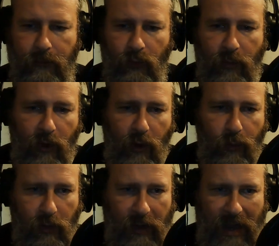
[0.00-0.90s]

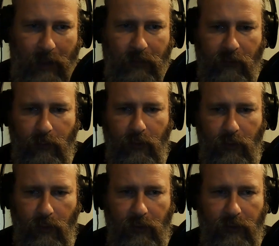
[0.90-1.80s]
reputable labs have been
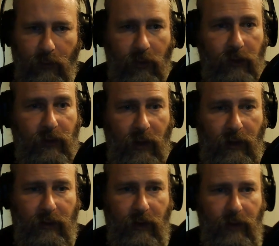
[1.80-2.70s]
doing some good
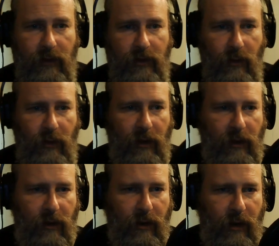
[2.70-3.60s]
studies on this, showing
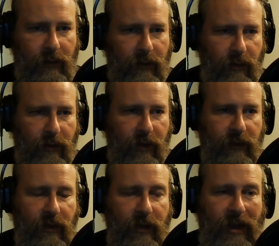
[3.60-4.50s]
that there are still
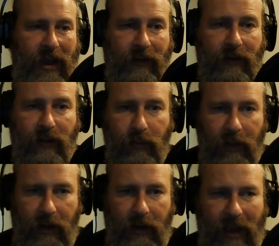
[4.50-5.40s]
things that they can't
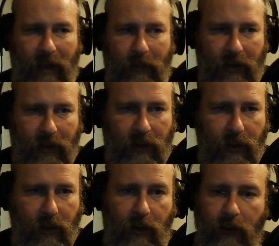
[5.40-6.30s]
explain happening.
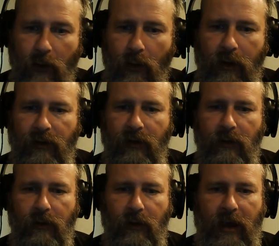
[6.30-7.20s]
No one has
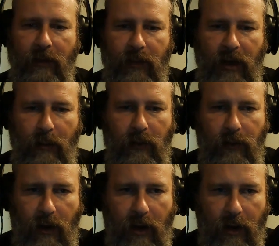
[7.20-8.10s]
yet been able
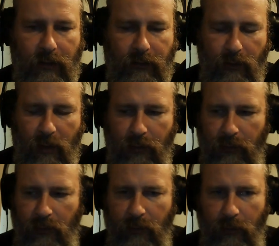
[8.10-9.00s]
to harness a
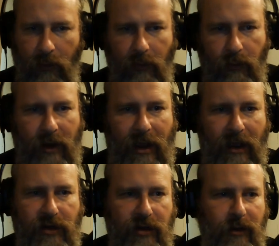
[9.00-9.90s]
reproducible
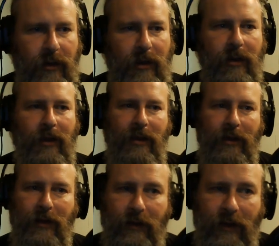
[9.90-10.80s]
reaction
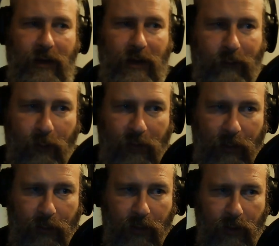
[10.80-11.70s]
in a scientific
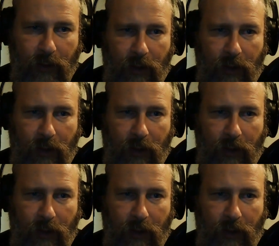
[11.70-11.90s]
paper.